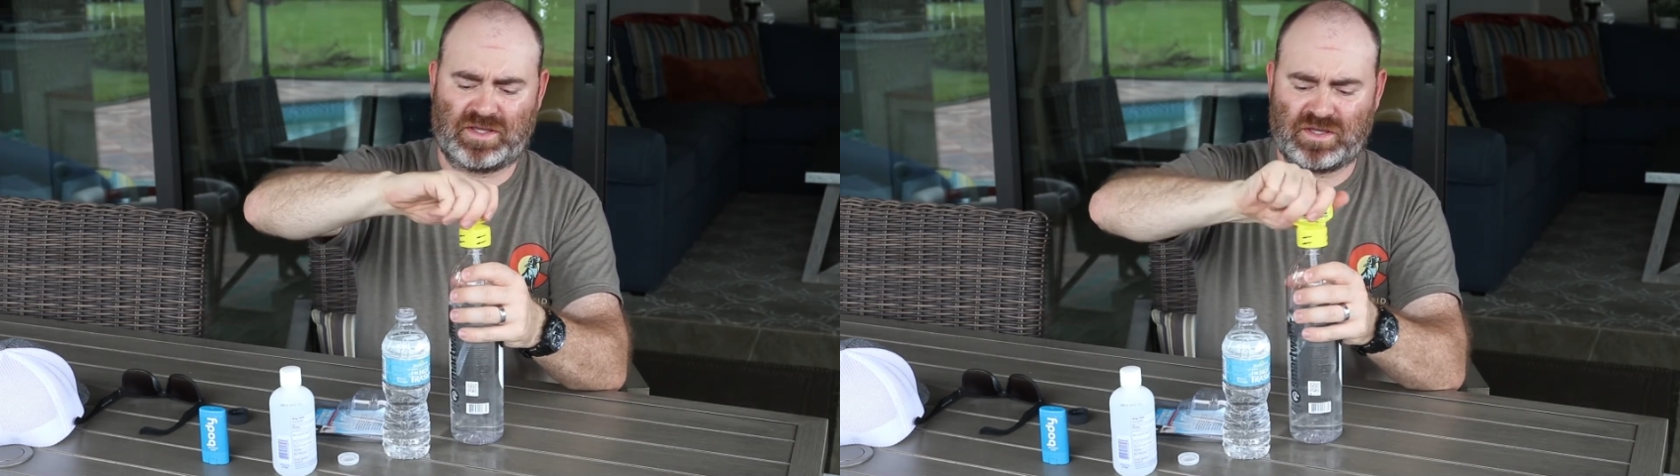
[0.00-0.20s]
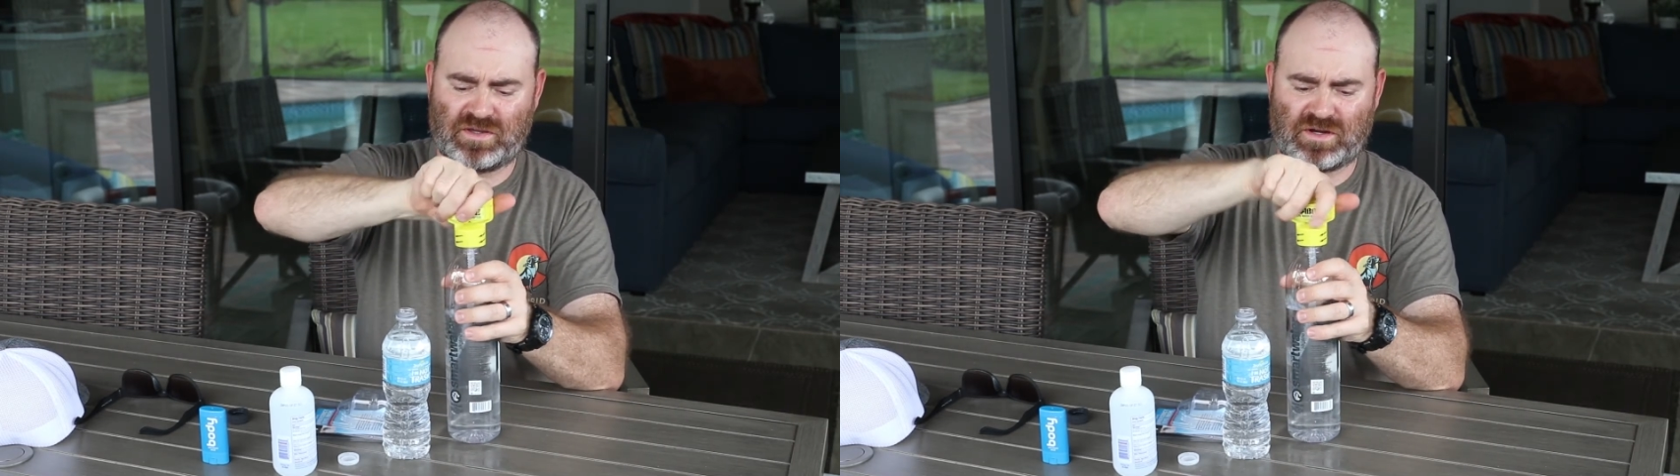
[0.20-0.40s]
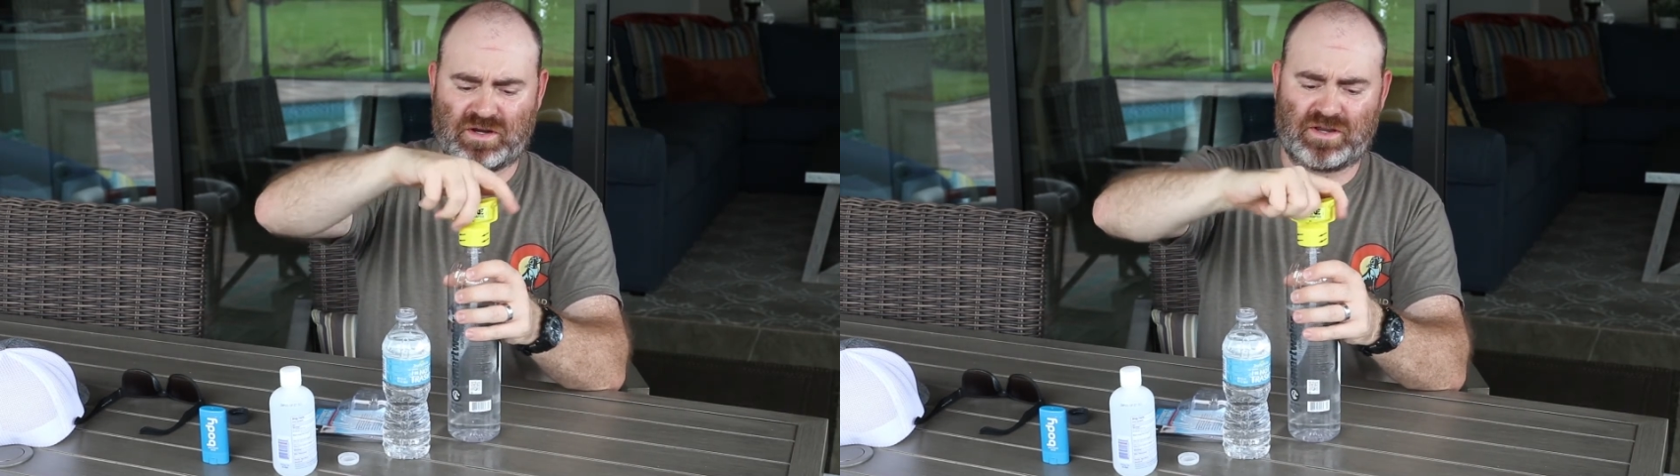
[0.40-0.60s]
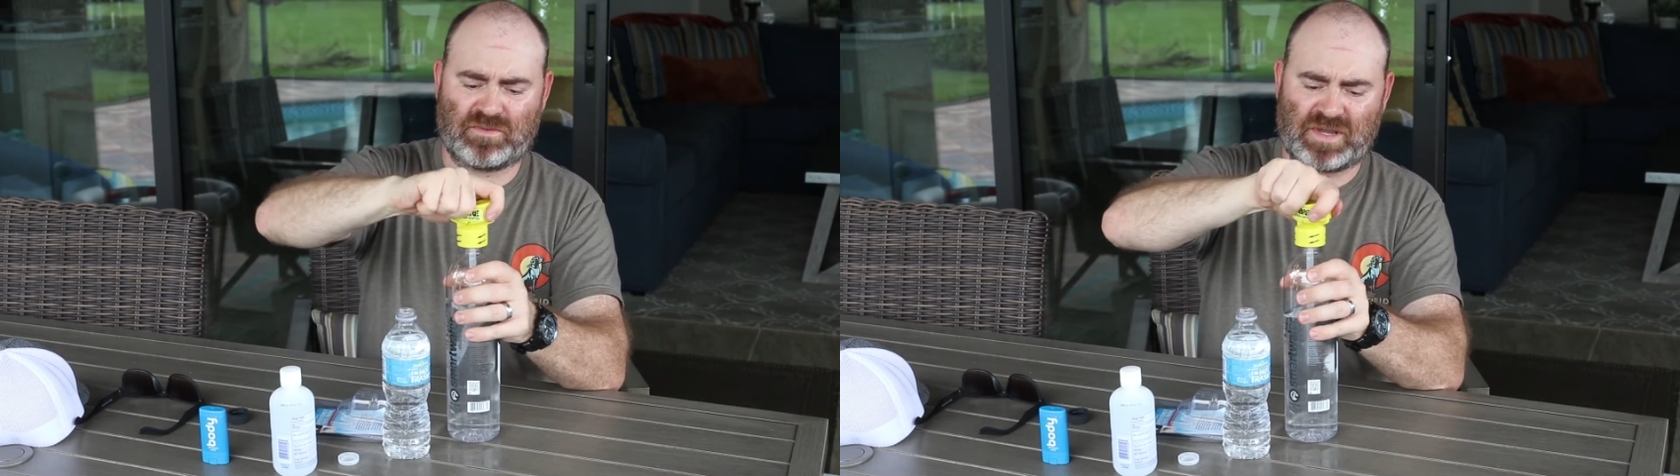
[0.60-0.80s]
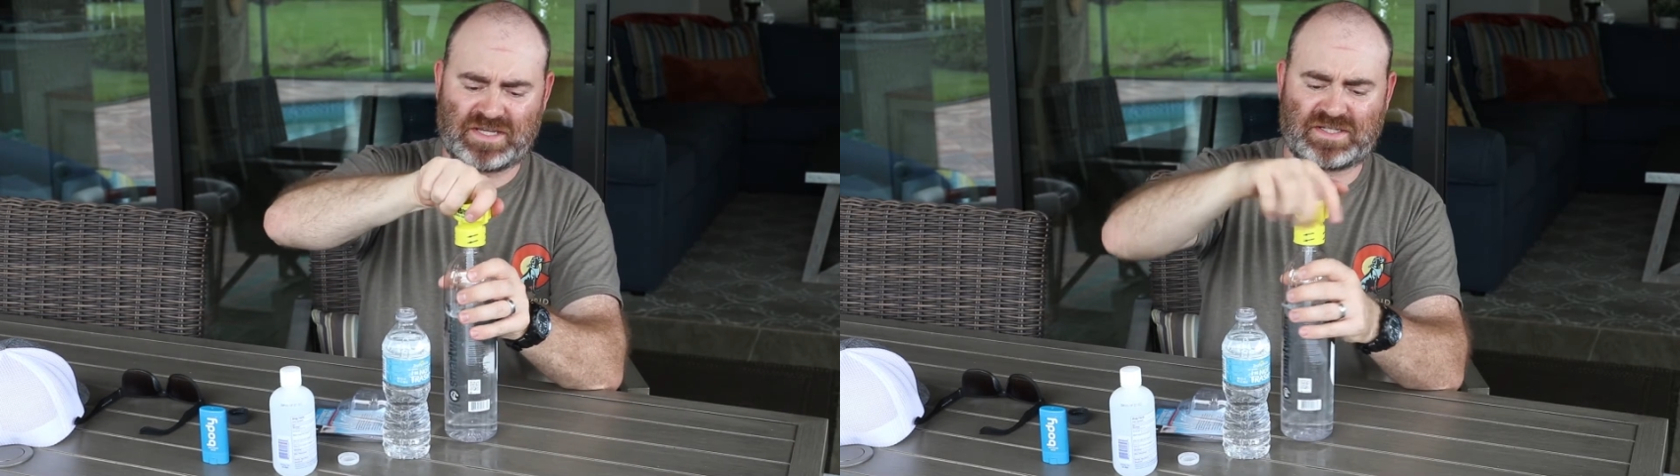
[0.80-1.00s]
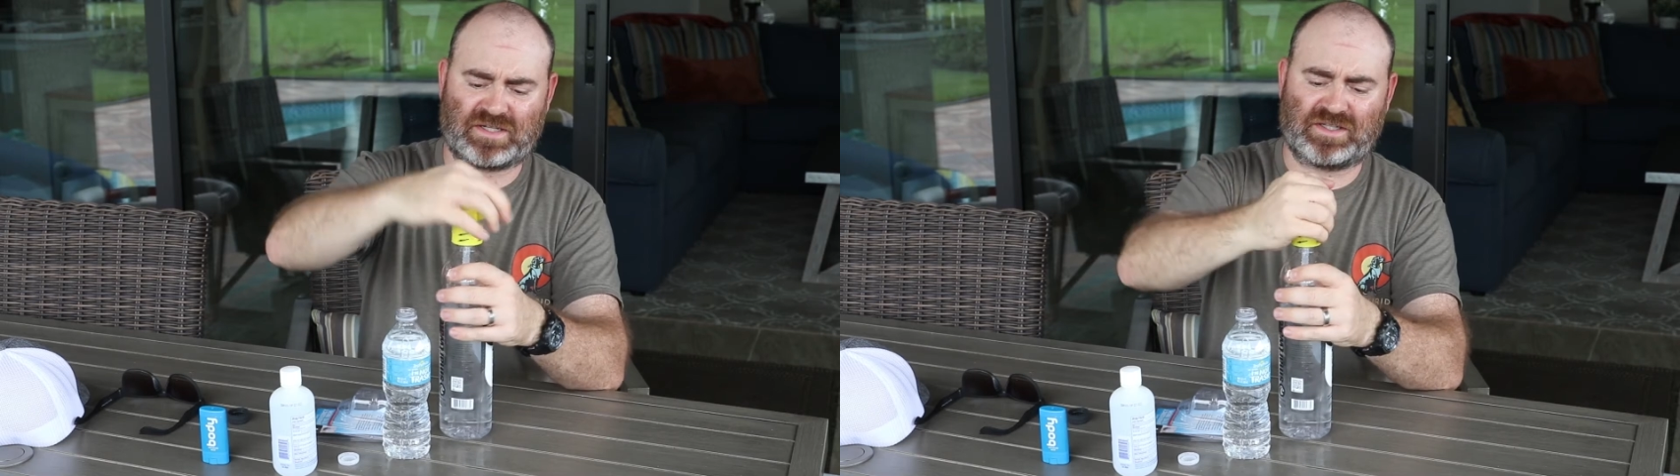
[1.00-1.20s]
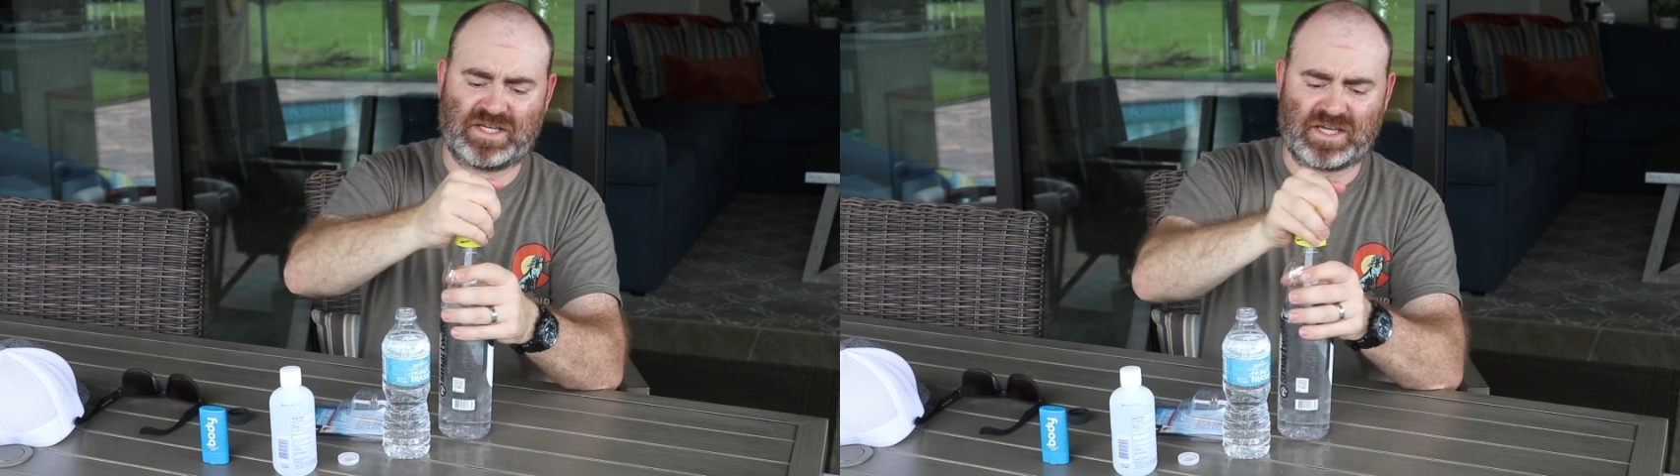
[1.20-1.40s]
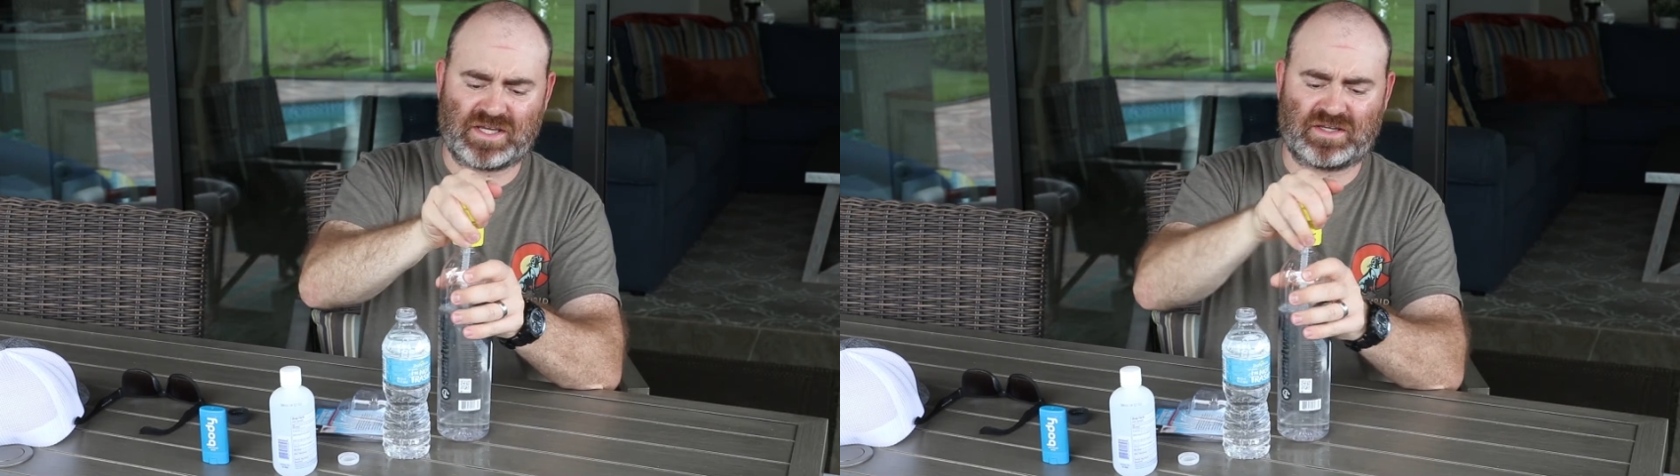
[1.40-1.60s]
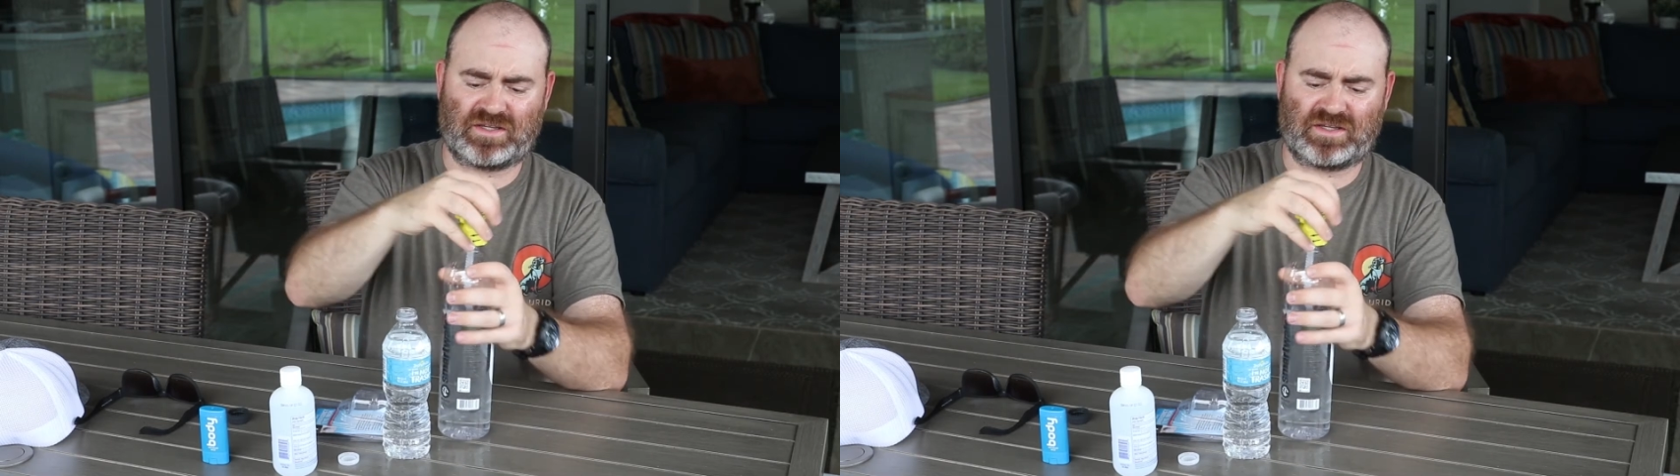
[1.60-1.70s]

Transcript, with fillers: you're you're basically